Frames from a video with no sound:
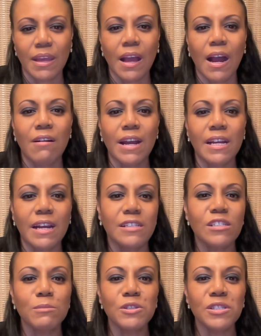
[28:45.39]
All right,
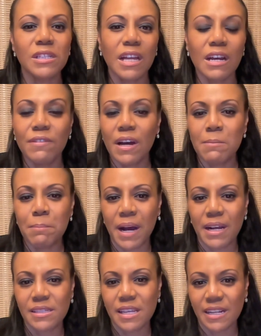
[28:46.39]
customers love
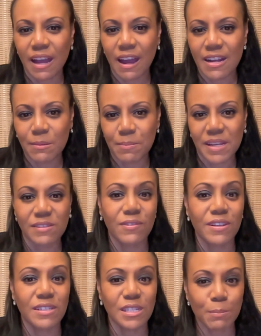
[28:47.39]
unboxing an item that
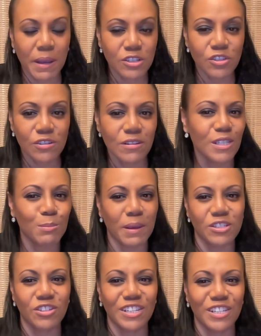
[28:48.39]
feels special,
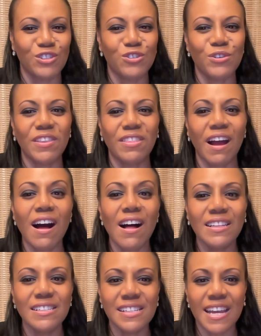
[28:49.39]
especially during the
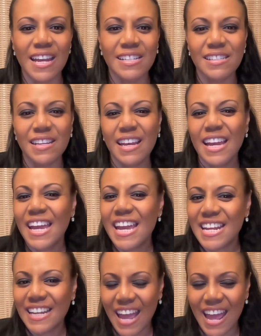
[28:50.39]
holidays.
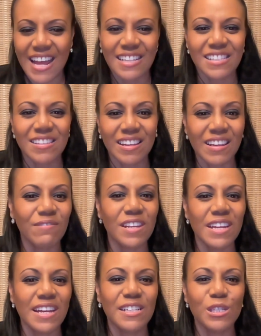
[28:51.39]
Enhance the
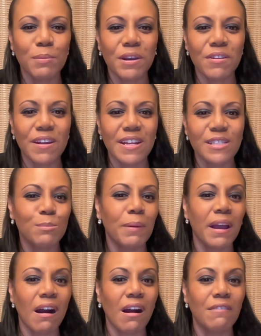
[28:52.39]
gifting experience
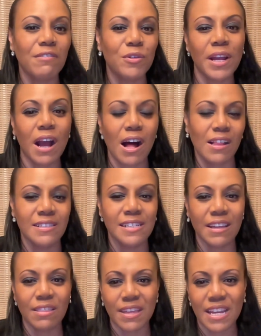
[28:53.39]
by offering
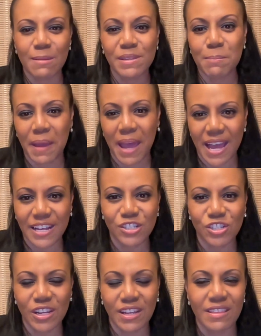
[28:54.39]
holiday themed
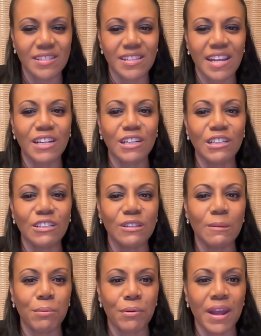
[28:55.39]
packaging. This can
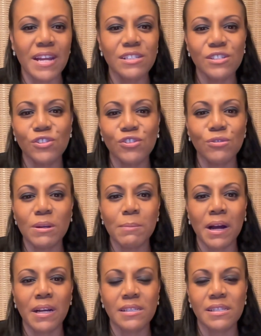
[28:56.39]
include branded jewelry
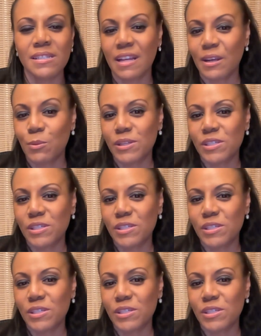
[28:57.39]
boxes, like we